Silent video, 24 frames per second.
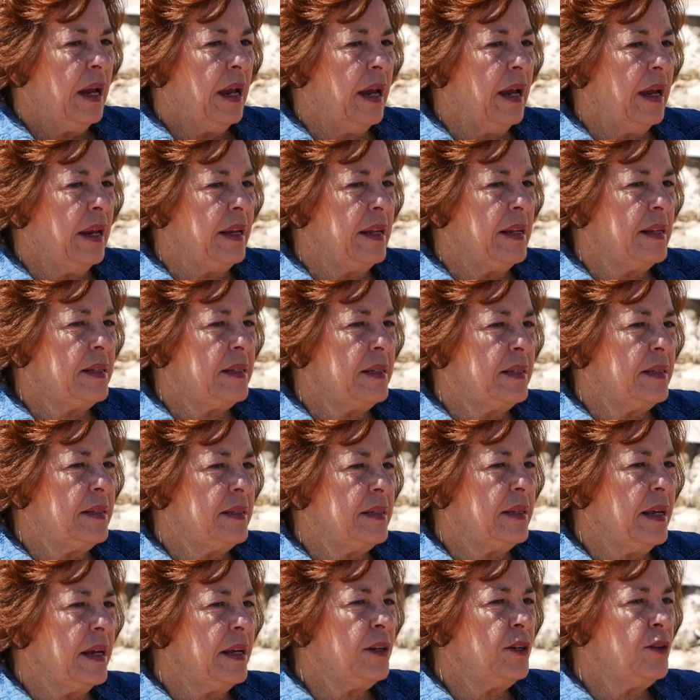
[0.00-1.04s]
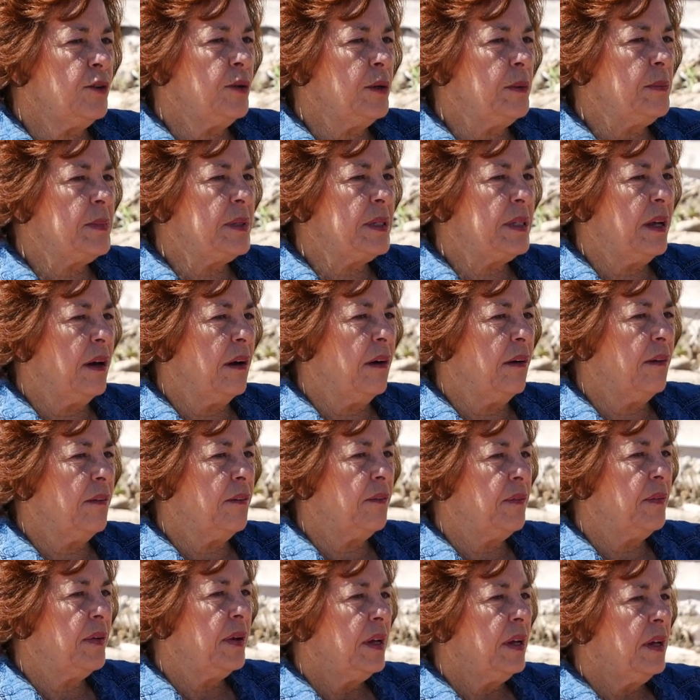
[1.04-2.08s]
and he said to himself,
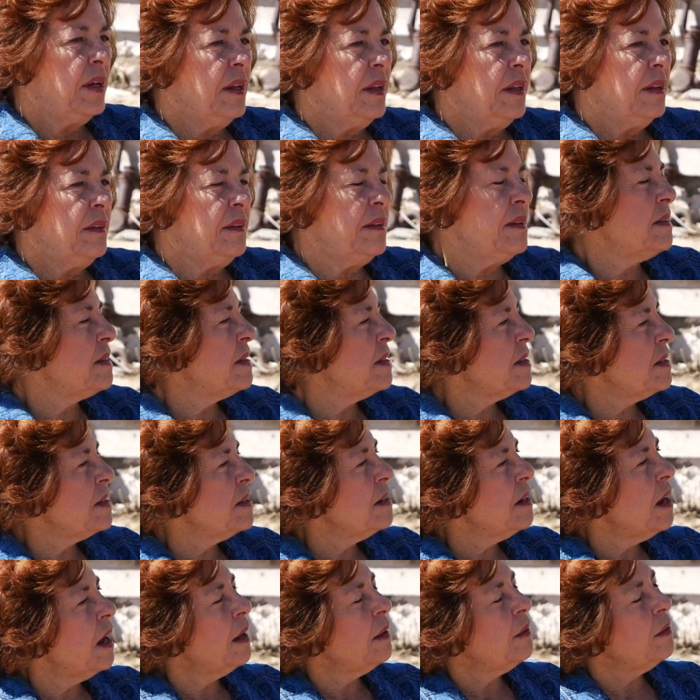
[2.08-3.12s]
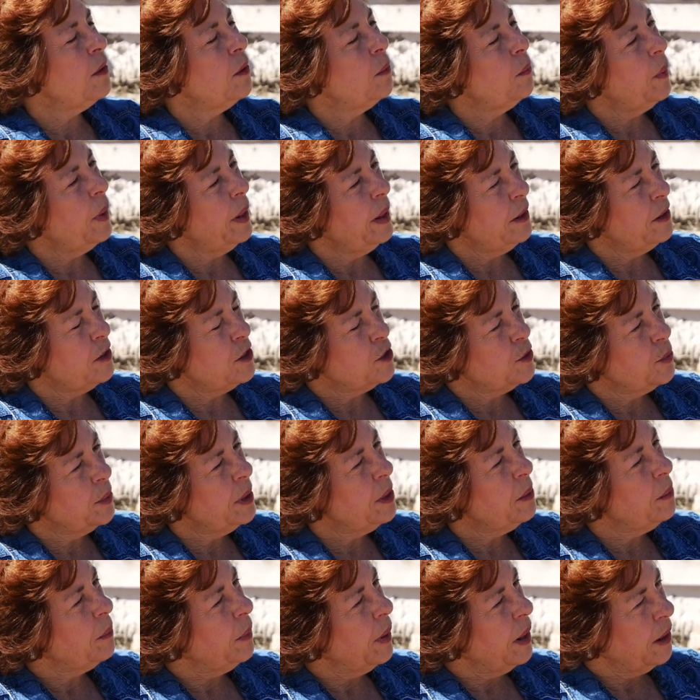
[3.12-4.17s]
This is not the way to
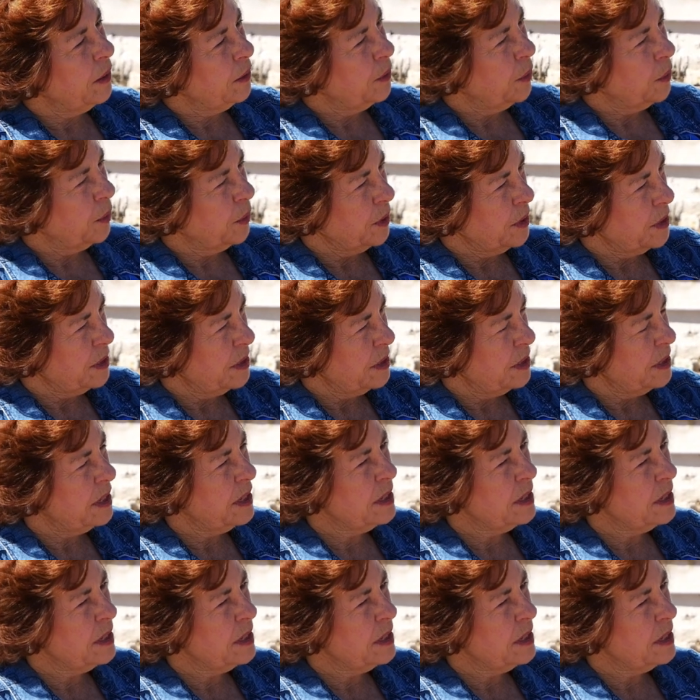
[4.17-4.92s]
treat wild horses.